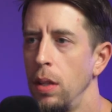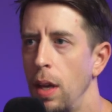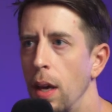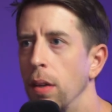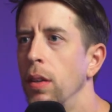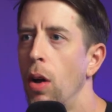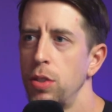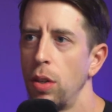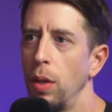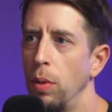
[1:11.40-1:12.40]
Yeah.
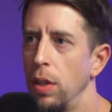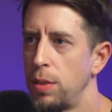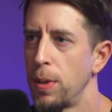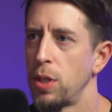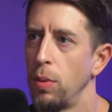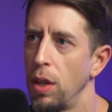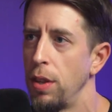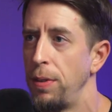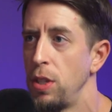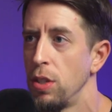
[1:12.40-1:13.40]
Oh, totally. Well, especially with all
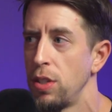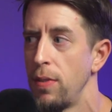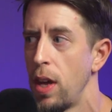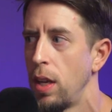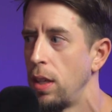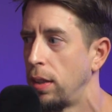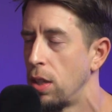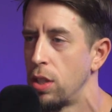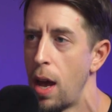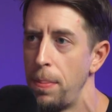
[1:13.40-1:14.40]
the features they've added, like
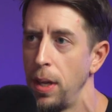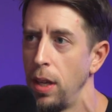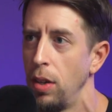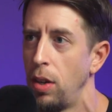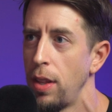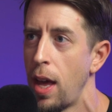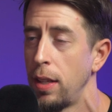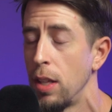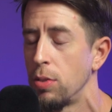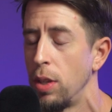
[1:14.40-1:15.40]
the shopping and all that.
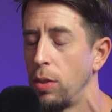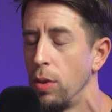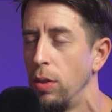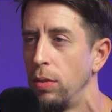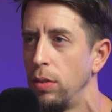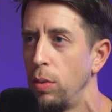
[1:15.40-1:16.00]
I think it's really cool.